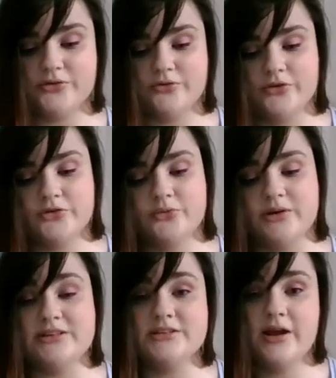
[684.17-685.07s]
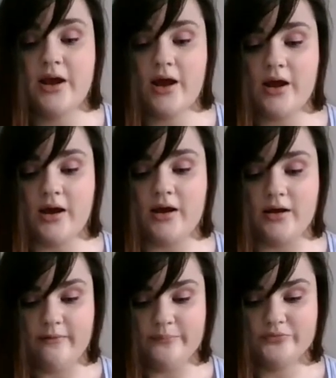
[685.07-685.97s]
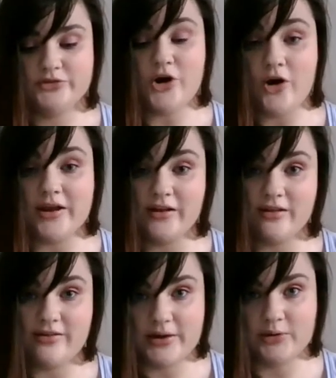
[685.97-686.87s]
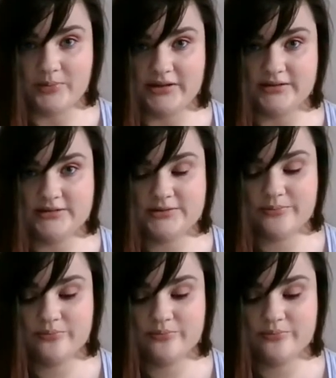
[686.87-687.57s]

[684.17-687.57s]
The first one is talking therapies.